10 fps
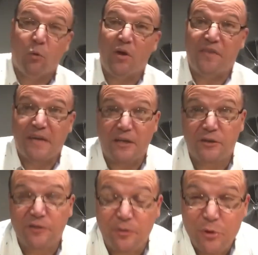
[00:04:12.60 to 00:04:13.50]
One thing I
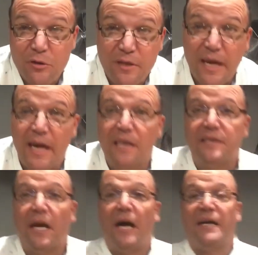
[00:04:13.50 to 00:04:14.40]
couldn't communicate